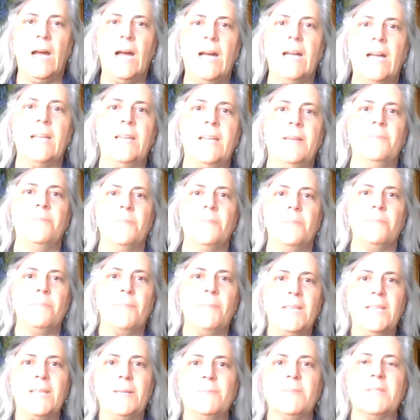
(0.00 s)
Hi,
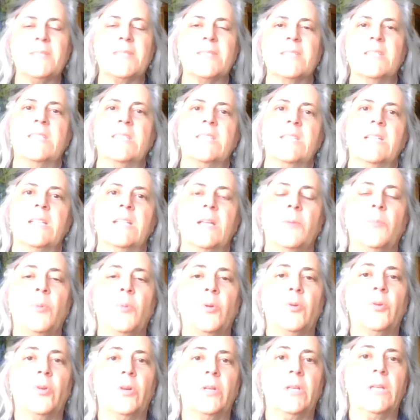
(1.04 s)
my name is Lisa Del
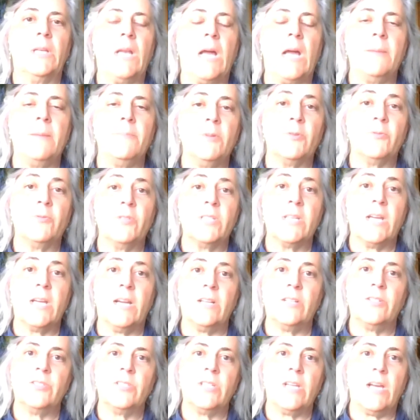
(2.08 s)
Bono, and I'm a
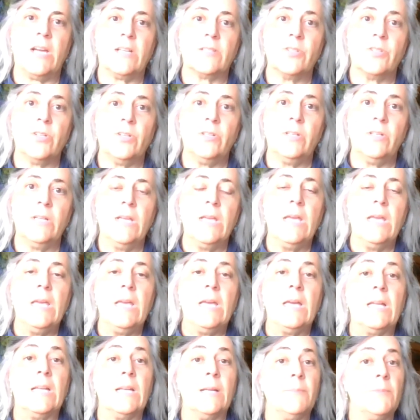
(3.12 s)
retired doctor,
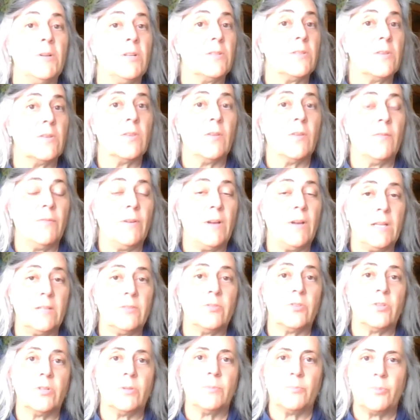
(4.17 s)
and I'm also the
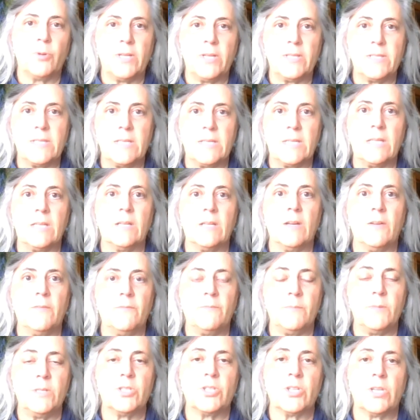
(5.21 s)
founder and president of
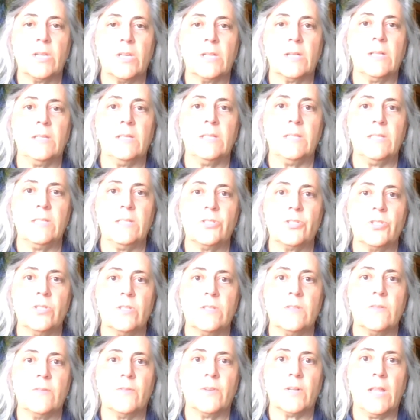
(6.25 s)
Michigan
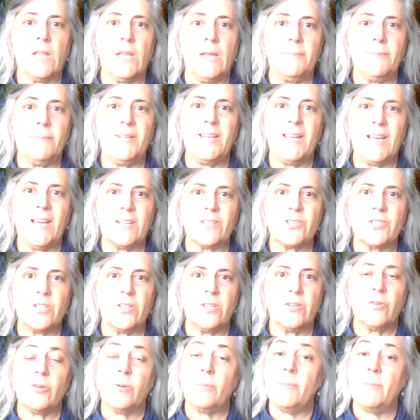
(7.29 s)
Clinicians for Climate
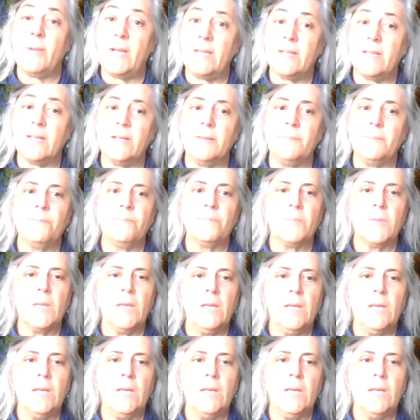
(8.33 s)
Action, or MICA.